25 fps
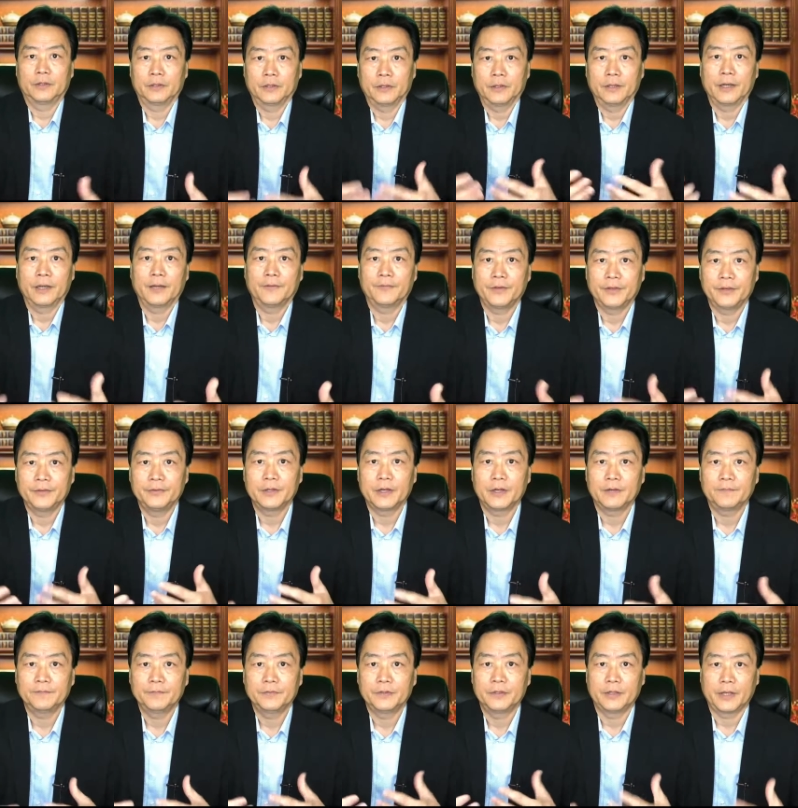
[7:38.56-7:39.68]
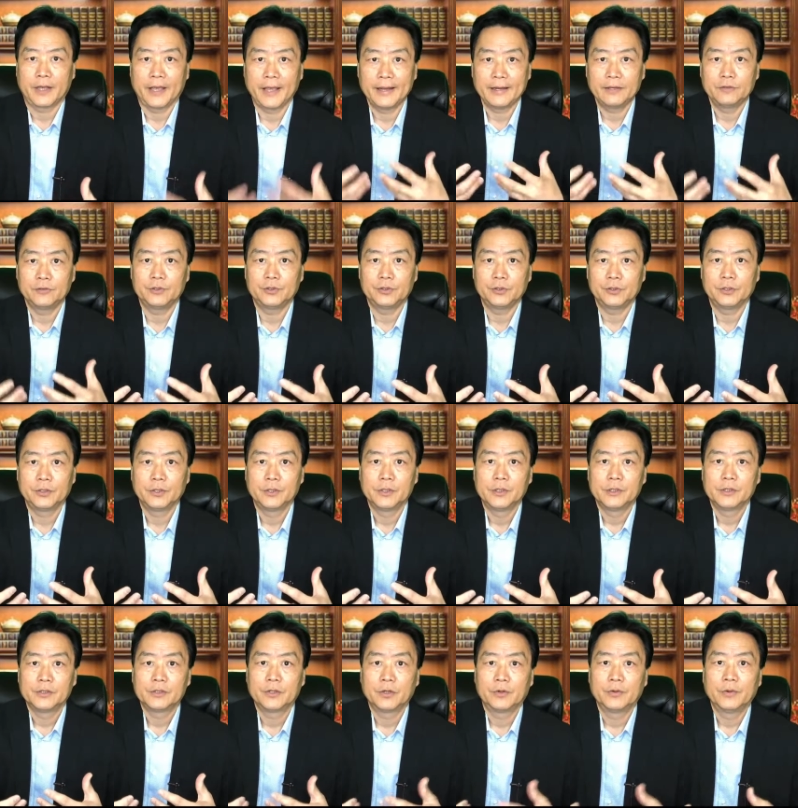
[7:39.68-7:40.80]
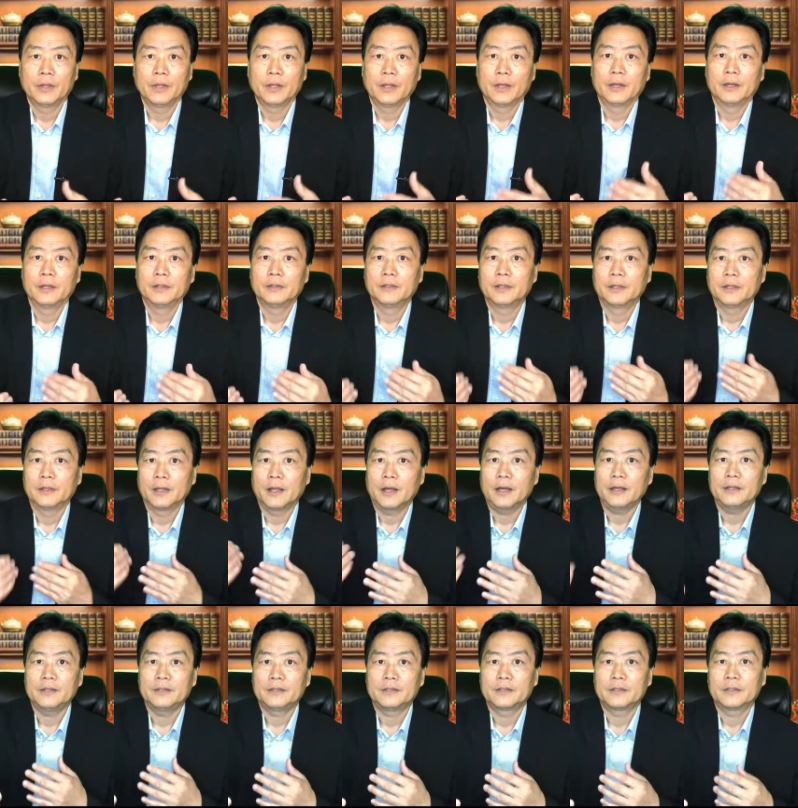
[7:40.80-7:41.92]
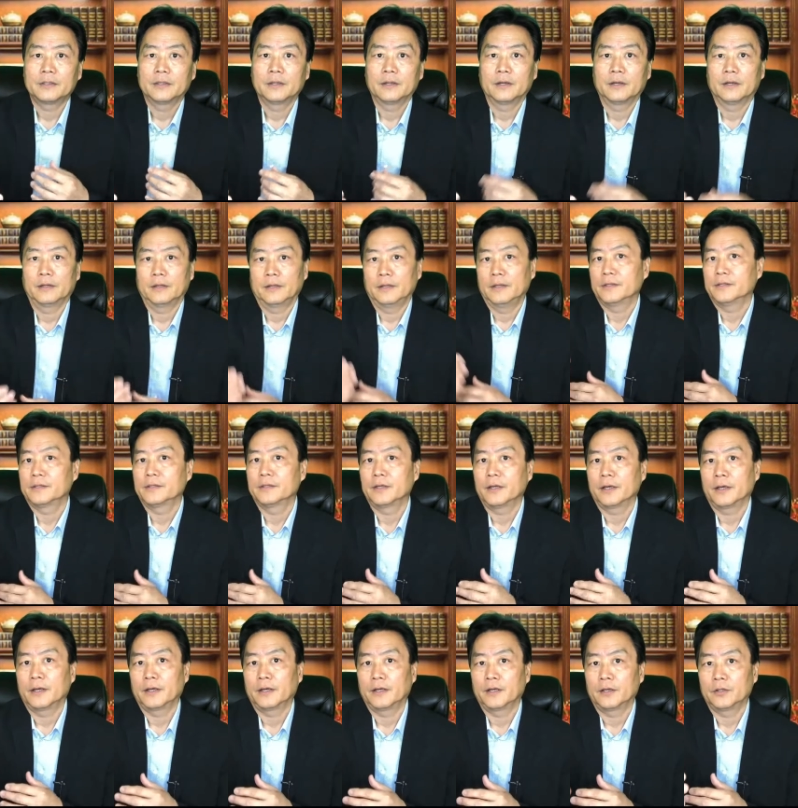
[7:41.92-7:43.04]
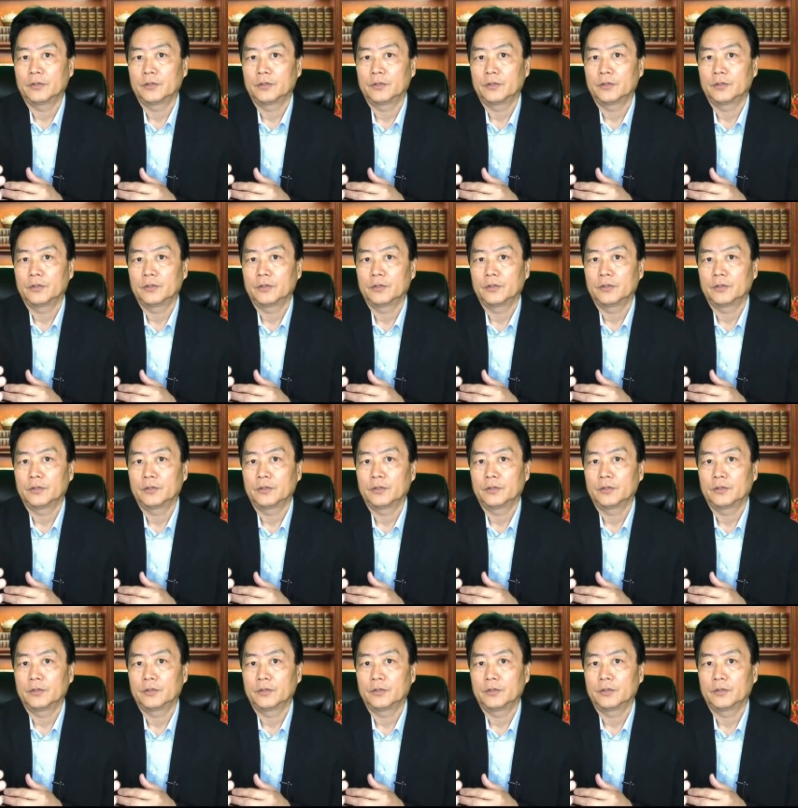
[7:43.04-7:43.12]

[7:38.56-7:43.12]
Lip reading: have enough energy. So the lights is not,